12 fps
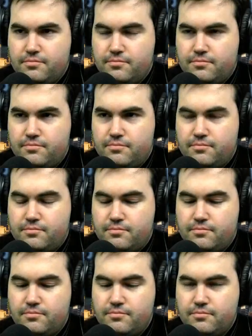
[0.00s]

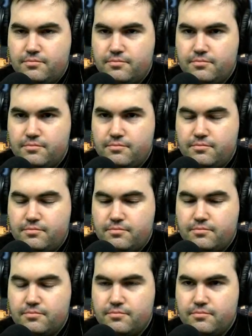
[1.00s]

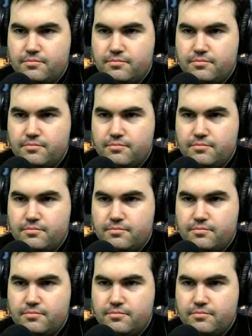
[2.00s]
(not speaking)